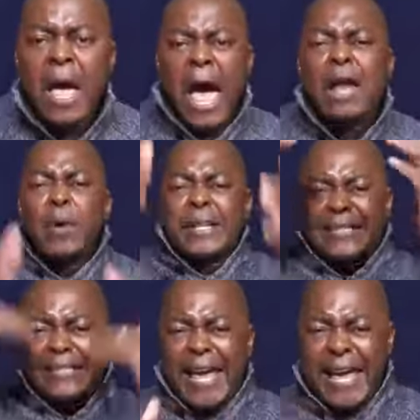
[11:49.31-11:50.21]
And we
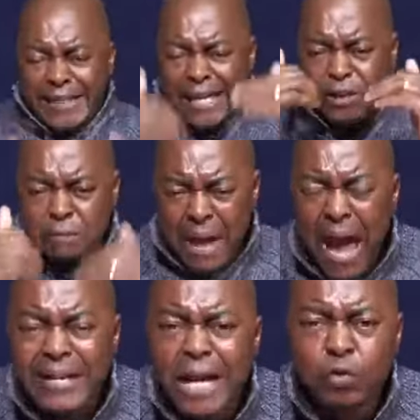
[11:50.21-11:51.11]
see these
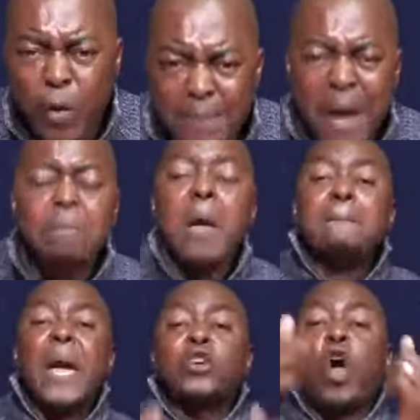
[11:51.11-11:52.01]
men and women,
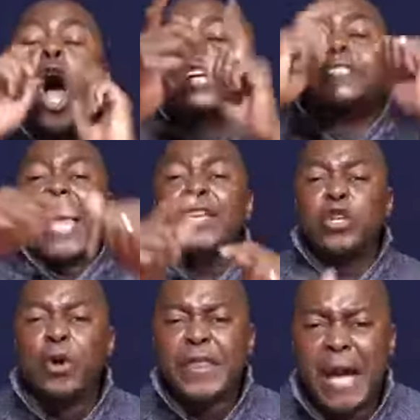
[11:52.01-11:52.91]
because they
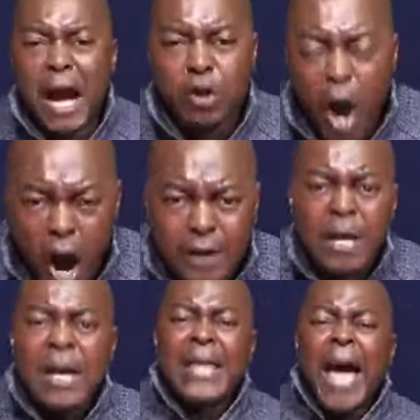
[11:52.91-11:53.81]
knew they are God,
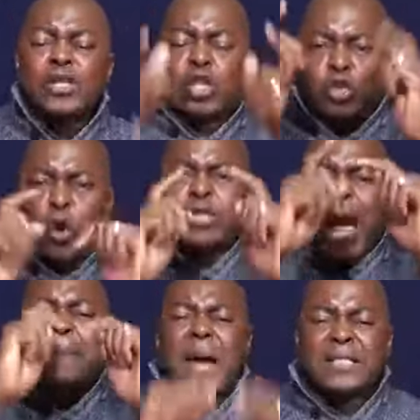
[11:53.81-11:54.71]
they stood
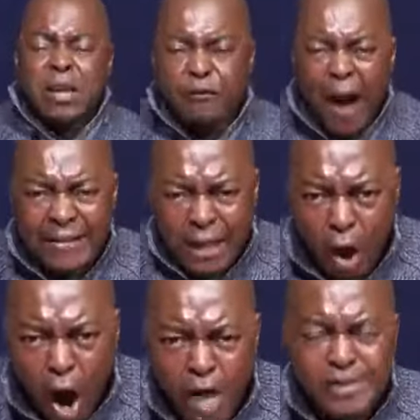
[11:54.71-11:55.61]
up and defied the
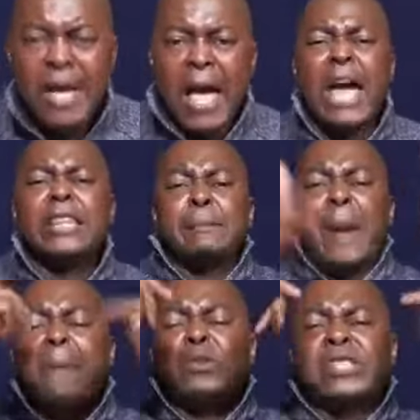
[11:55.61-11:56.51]
odds. And the
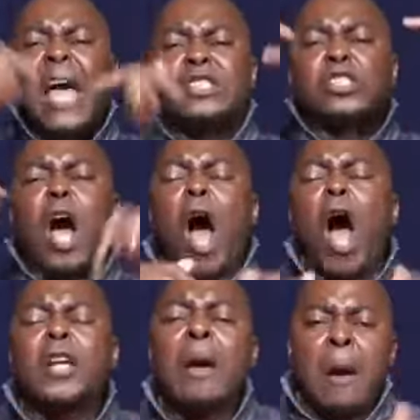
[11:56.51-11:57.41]
Bible says
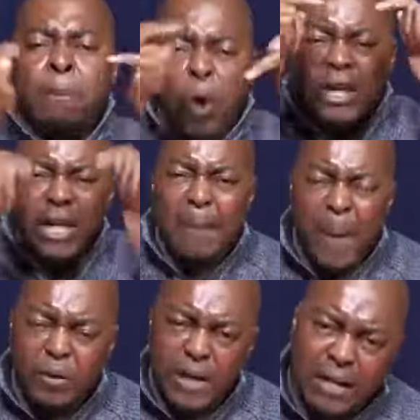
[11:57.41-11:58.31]
God brought
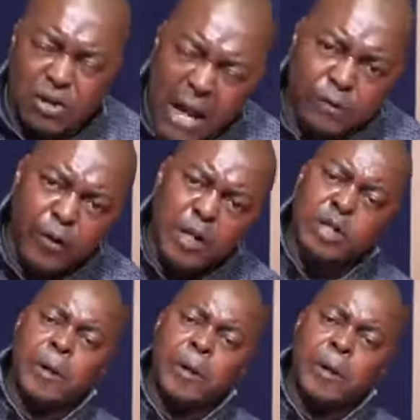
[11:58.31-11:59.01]
about a great victory.